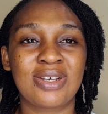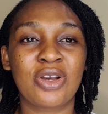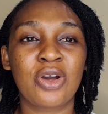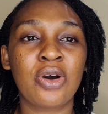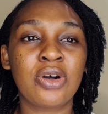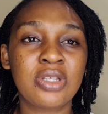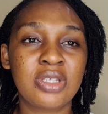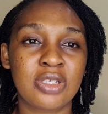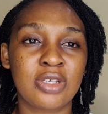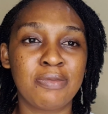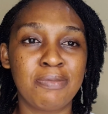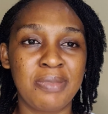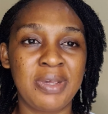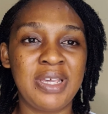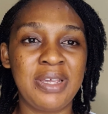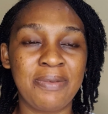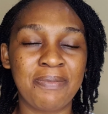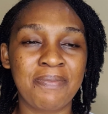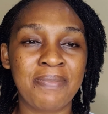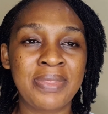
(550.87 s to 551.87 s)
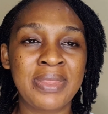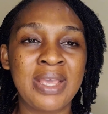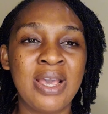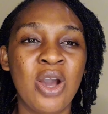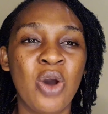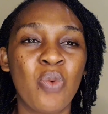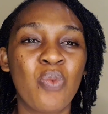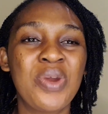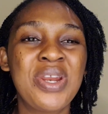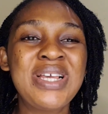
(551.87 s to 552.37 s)
got to me.
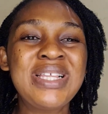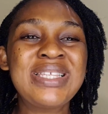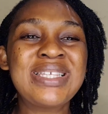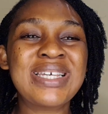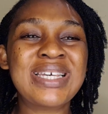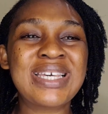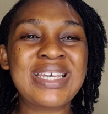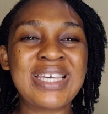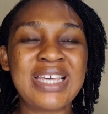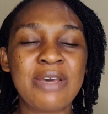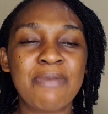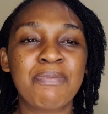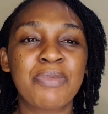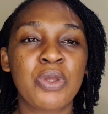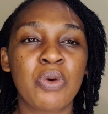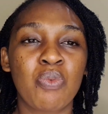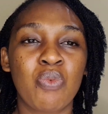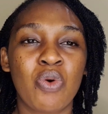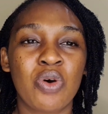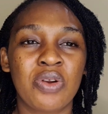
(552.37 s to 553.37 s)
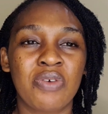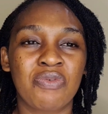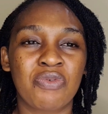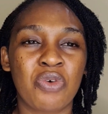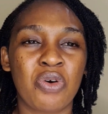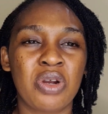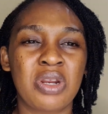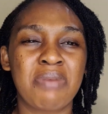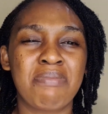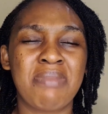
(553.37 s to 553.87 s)
We need to keep the word of
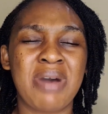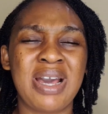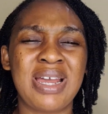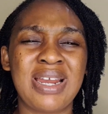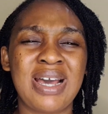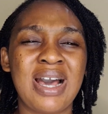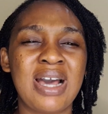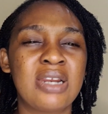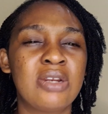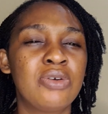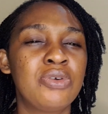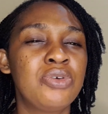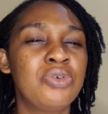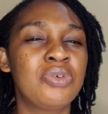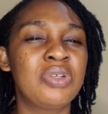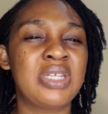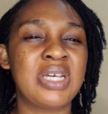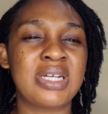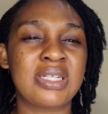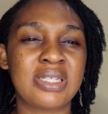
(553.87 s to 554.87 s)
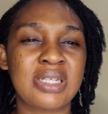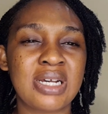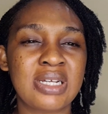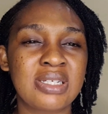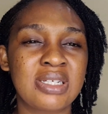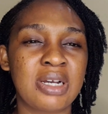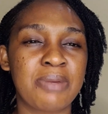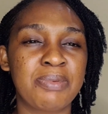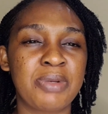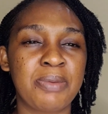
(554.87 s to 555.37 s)
God in mind. I don't know the exact
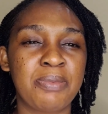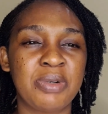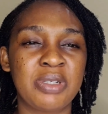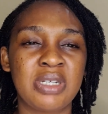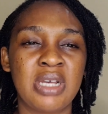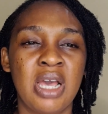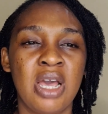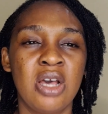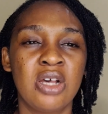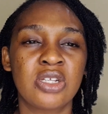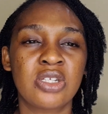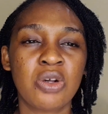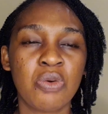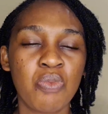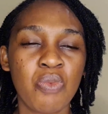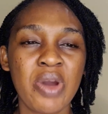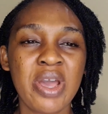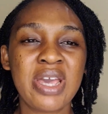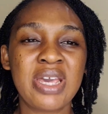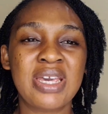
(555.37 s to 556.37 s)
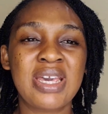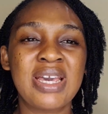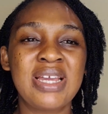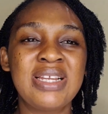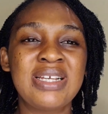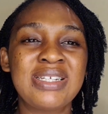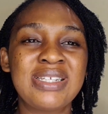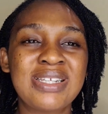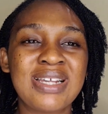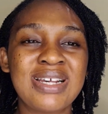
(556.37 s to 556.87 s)
chapter, but somewhere again
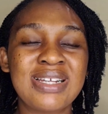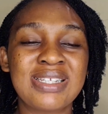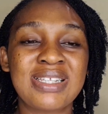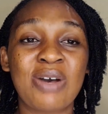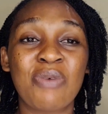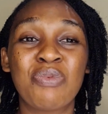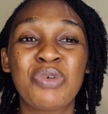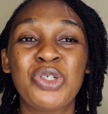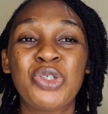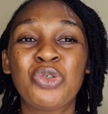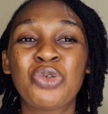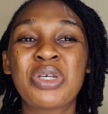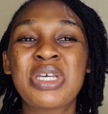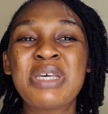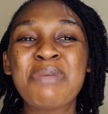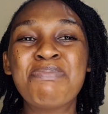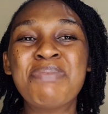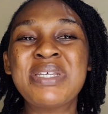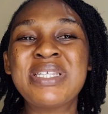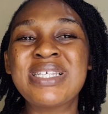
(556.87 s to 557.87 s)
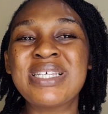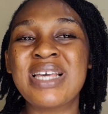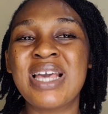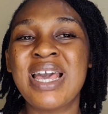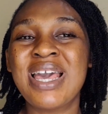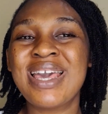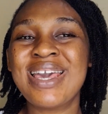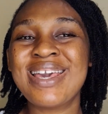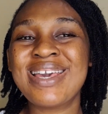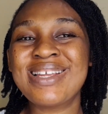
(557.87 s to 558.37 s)
it says that we should keep it
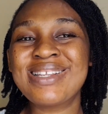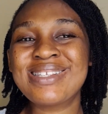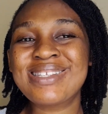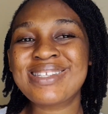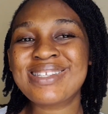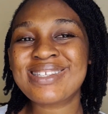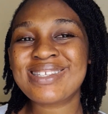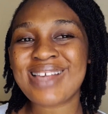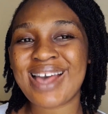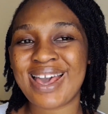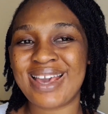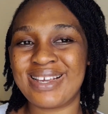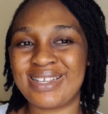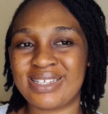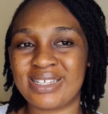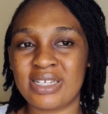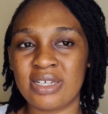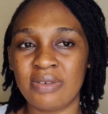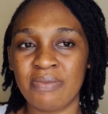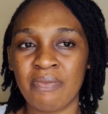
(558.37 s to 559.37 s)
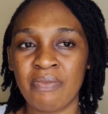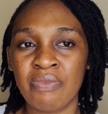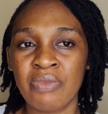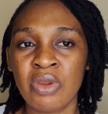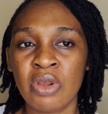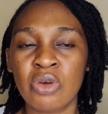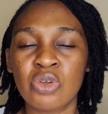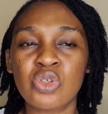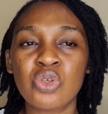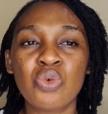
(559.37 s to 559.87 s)
in sight.
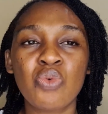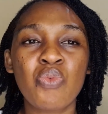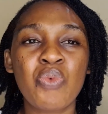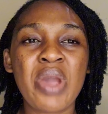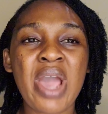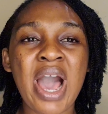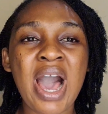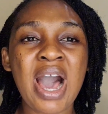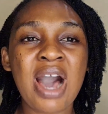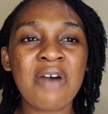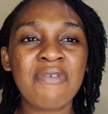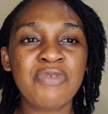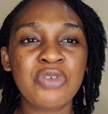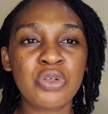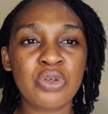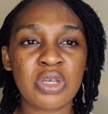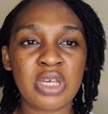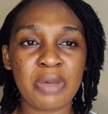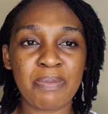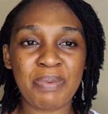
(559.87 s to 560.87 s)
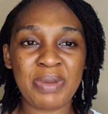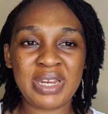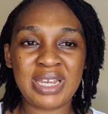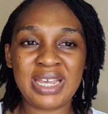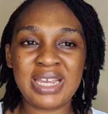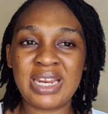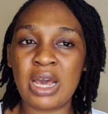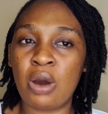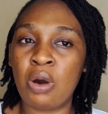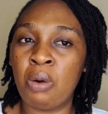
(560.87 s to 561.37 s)
So we have to keep it
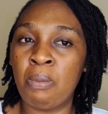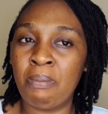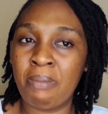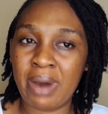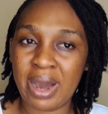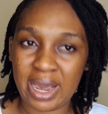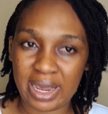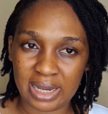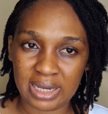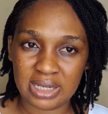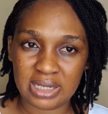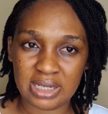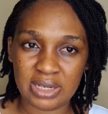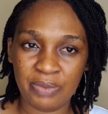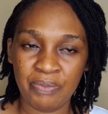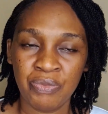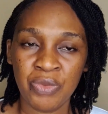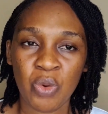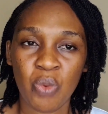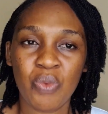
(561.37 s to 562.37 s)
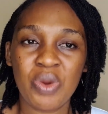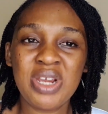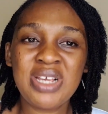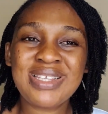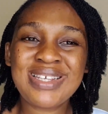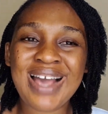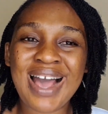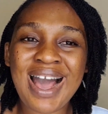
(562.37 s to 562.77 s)
in our mind. We need to